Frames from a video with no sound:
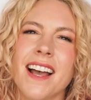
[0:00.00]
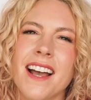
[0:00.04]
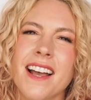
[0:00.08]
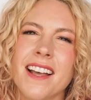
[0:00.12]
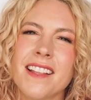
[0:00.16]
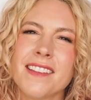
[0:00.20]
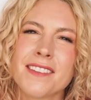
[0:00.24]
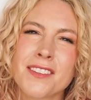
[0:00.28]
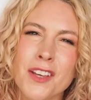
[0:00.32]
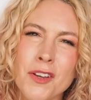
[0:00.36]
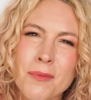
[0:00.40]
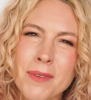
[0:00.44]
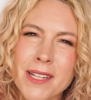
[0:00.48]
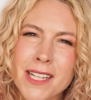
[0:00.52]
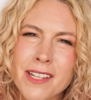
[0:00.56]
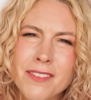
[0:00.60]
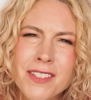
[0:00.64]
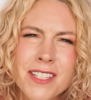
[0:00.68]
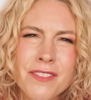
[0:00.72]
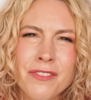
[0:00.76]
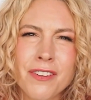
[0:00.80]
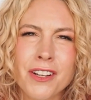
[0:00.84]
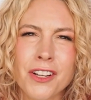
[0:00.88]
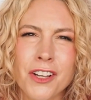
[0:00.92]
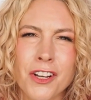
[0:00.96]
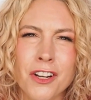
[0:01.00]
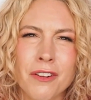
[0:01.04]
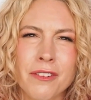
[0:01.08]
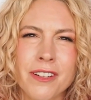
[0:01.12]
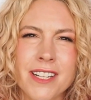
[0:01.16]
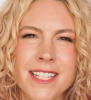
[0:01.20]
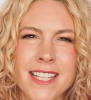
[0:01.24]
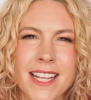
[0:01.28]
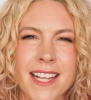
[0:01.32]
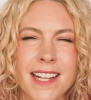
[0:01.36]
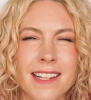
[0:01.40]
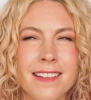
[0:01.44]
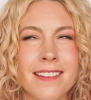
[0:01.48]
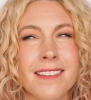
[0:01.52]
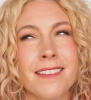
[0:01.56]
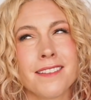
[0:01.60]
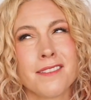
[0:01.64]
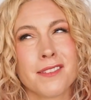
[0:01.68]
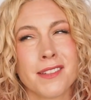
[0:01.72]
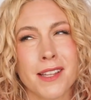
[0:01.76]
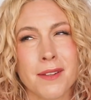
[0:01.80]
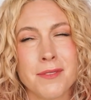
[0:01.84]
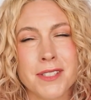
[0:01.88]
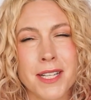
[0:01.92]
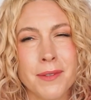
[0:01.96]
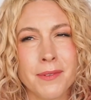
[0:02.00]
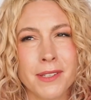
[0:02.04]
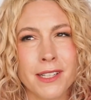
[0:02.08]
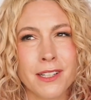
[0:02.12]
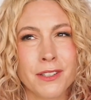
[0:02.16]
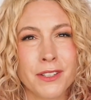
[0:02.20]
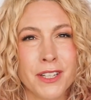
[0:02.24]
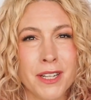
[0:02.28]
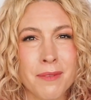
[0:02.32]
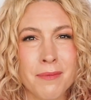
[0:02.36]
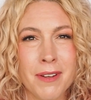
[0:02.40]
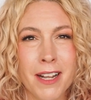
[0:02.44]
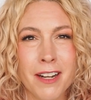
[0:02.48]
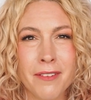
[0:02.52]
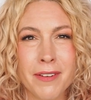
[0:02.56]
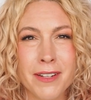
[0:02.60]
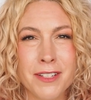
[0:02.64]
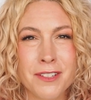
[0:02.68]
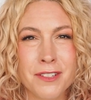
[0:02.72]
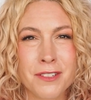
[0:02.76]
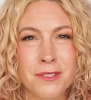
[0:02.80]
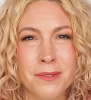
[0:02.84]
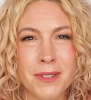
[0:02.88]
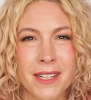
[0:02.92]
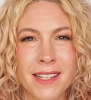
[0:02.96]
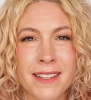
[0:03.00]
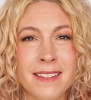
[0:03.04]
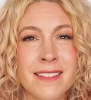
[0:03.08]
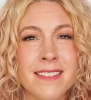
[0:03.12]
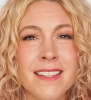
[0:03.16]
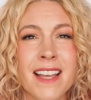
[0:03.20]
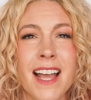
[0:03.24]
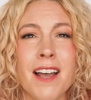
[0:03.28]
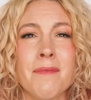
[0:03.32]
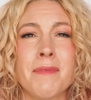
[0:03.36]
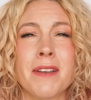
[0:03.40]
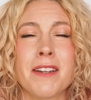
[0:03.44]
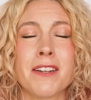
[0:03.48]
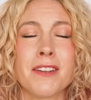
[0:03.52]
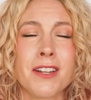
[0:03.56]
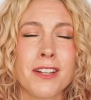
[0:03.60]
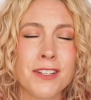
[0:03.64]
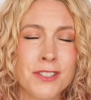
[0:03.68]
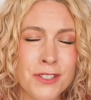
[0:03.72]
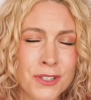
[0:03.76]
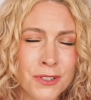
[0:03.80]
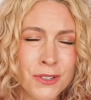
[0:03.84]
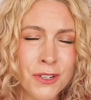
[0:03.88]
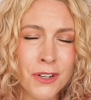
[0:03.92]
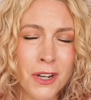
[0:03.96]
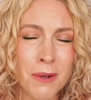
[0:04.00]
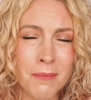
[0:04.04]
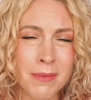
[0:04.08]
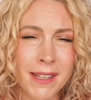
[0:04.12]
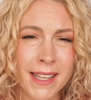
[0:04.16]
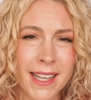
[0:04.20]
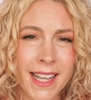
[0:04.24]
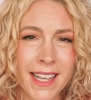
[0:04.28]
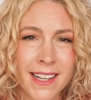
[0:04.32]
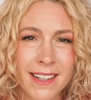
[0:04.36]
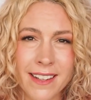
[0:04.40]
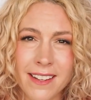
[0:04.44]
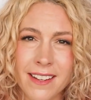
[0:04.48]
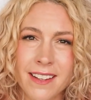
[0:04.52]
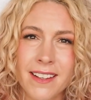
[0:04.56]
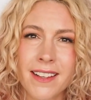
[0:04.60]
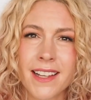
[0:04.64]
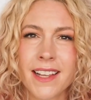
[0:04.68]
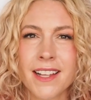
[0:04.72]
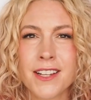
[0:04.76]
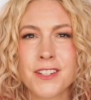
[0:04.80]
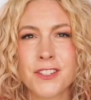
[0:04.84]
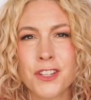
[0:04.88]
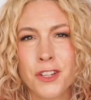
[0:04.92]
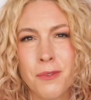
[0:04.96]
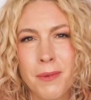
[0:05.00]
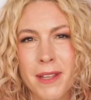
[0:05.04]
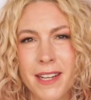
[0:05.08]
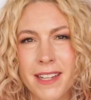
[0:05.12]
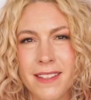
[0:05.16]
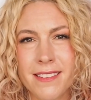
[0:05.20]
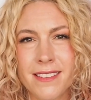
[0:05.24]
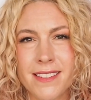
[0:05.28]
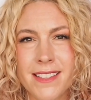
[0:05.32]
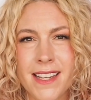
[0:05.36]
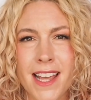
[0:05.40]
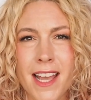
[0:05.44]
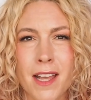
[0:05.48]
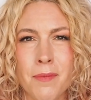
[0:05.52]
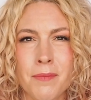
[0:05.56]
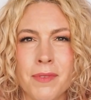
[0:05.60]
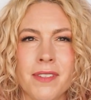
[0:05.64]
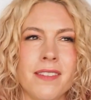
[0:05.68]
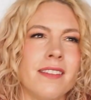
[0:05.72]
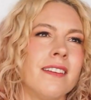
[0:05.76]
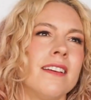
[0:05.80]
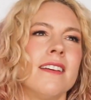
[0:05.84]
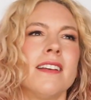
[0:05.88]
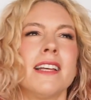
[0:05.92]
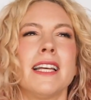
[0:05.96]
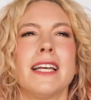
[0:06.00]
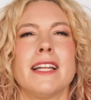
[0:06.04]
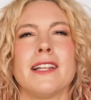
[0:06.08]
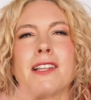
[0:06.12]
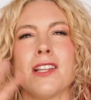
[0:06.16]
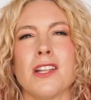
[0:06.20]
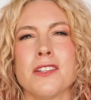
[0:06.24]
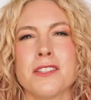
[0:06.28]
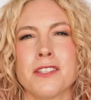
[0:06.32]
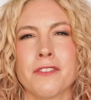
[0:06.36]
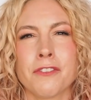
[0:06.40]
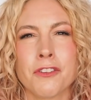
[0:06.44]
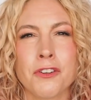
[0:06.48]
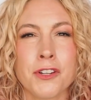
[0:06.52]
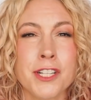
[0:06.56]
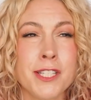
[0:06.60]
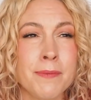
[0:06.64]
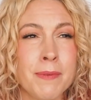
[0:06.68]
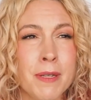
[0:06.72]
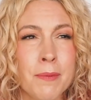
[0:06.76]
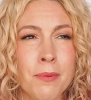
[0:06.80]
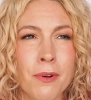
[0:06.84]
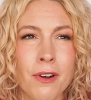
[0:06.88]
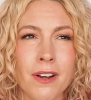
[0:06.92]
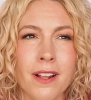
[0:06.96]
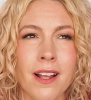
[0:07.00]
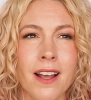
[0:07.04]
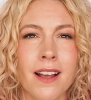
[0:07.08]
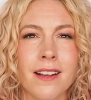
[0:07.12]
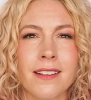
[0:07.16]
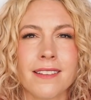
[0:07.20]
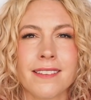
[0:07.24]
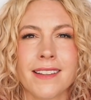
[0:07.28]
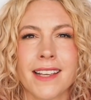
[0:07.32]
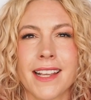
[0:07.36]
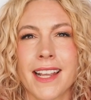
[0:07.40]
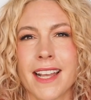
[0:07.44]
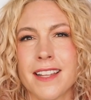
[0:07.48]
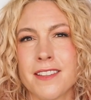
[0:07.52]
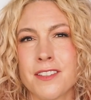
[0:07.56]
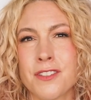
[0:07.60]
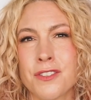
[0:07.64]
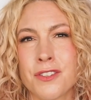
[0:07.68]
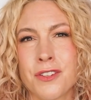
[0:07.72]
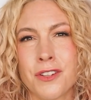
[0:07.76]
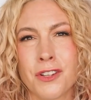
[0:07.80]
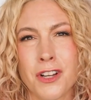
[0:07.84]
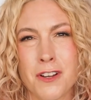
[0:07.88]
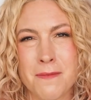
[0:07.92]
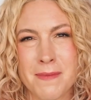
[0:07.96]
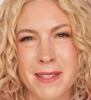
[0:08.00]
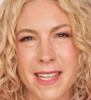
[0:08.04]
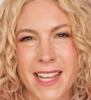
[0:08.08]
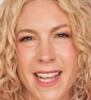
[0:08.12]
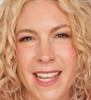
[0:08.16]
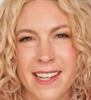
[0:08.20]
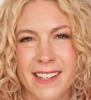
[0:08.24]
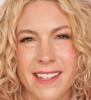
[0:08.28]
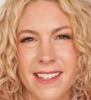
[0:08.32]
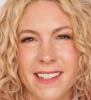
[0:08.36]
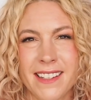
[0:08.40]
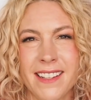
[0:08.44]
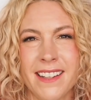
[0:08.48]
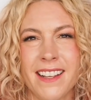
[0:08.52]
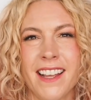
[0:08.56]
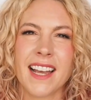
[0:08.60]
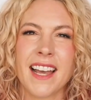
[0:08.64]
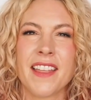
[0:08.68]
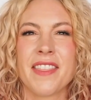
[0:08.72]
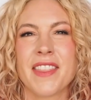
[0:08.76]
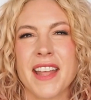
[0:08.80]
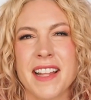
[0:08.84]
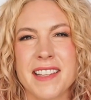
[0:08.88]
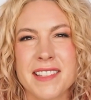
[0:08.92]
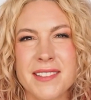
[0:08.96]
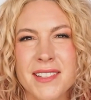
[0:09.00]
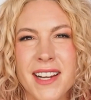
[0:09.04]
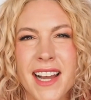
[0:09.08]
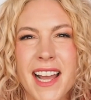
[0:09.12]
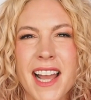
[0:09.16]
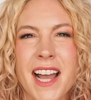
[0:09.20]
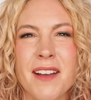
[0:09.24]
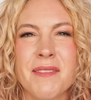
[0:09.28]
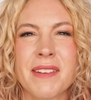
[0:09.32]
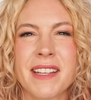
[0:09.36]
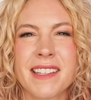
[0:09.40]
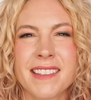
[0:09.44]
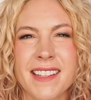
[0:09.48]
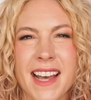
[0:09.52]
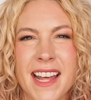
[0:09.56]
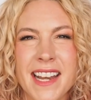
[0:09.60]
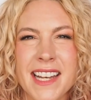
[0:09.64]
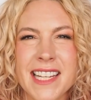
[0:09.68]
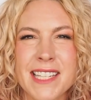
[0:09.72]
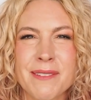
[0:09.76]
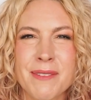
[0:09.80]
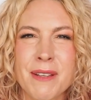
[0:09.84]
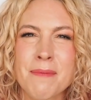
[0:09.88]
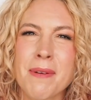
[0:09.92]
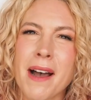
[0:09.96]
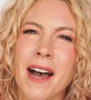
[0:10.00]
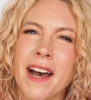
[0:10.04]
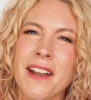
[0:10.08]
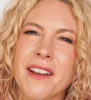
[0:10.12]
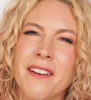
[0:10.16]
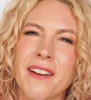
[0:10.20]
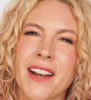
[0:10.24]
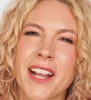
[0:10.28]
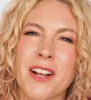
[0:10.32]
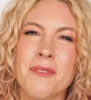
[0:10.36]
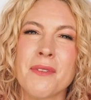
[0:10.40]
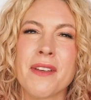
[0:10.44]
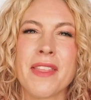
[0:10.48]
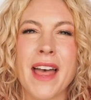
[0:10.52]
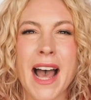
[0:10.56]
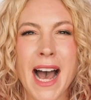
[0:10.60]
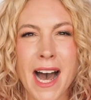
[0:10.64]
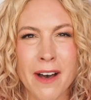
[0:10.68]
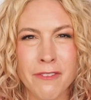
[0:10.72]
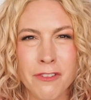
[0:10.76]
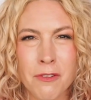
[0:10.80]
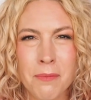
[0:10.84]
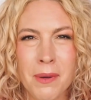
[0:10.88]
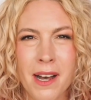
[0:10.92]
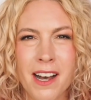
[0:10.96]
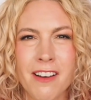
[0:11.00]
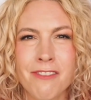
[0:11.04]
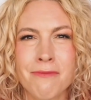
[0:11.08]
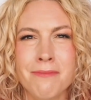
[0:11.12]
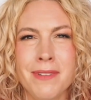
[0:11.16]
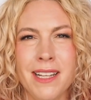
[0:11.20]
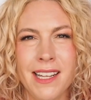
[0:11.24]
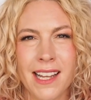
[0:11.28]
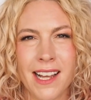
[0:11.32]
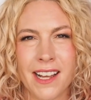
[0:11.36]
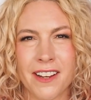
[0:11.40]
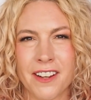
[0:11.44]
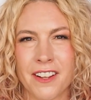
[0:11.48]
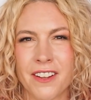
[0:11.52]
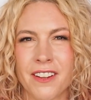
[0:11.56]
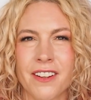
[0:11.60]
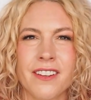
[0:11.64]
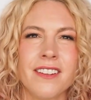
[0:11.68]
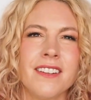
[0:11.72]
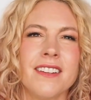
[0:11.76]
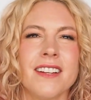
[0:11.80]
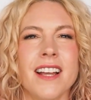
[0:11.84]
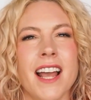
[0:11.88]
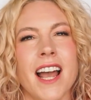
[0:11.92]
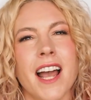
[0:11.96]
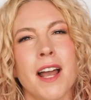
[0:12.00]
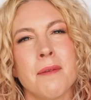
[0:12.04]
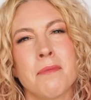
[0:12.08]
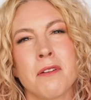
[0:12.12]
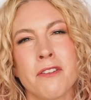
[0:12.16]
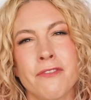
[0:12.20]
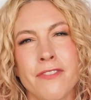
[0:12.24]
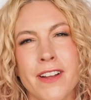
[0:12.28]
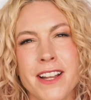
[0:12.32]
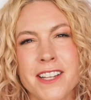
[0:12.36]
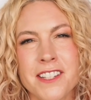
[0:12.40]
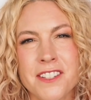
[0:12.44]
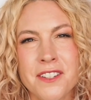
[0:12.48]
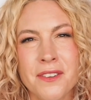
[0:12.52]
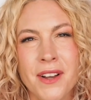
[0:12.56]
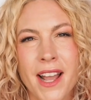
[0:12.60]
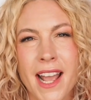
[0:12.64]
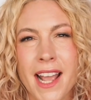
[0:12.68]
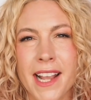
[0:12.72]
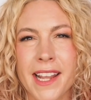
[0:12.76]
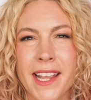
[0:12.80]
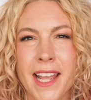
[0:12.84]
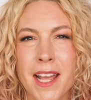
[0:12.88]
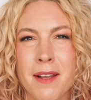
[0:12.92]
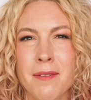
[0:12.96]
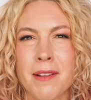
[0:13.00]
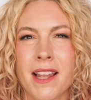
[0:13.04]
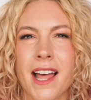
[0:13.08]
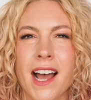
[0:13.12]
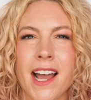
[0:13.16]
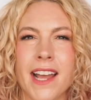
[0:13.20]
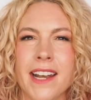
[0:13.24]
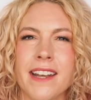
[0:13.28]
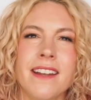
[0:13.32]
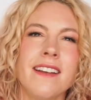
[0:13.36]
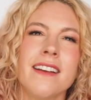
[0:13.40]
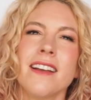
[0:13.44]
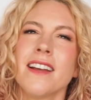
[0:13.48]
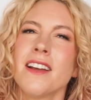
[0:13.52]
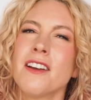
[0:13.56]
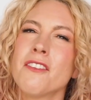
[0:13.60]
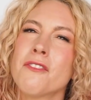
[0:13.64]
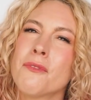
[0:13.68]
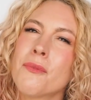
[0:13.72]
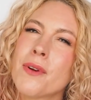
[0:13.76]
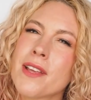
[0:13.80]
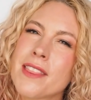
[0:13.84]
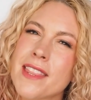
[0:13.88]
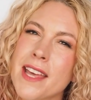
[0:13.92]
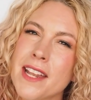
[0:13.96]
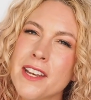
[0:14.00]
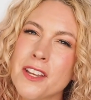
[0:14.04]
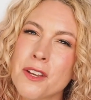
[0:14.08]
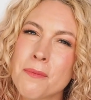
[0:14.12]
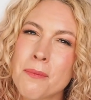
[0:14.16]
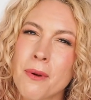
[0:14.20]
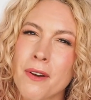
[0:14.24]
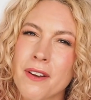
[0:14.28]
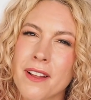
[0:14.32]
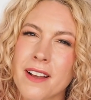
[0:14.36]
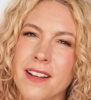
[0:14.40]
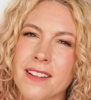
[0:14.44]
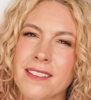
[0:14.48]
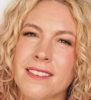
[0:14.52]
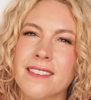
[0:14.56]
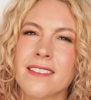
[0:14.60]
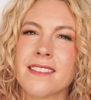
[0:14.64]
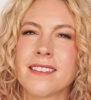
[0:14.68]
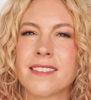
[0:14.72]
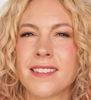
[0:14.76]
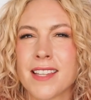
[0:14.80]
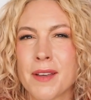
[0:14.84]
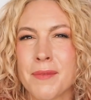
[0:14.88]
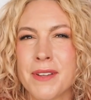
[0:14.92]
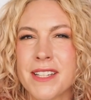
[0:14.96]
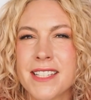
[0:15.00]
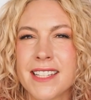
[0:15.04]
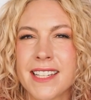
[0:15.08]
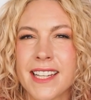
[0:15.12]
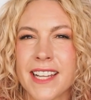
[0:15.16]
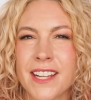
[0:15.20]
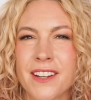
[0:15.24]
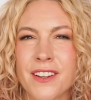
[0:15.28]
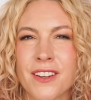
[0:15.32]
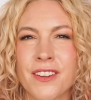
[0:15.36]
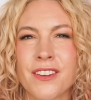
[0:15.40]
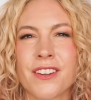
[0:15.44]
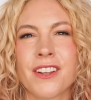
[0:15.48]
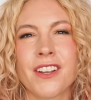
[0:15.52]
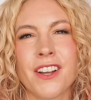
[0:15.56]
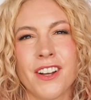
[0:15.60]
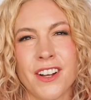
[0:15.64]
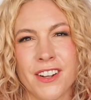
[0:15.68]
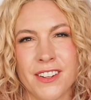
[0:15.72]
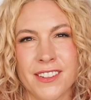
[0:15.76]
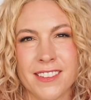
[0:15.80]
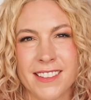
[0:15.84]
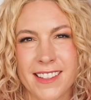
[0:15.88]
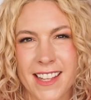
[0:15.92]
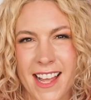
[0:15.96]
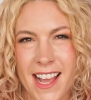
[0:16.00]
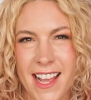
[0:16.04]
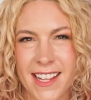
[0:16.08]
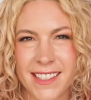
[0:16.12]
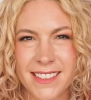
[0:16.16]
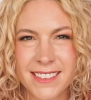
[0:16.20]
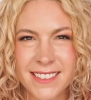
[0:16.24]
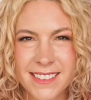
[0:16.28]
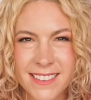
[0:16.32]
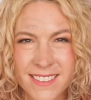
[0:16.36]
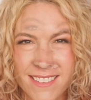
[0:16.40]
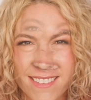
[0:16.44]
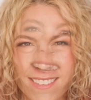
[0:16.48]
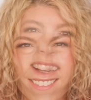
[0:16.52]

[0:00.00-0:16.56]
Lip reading: So many of different curl routines, sometimes including my original ones, have been too complicated. Too many steps, lots of crispy products, it gets too complicated. And that's why I'm excited to be partnering with Alfaparf Milano, a professional hair care line, with their new products, the Semi-Delino Curls line.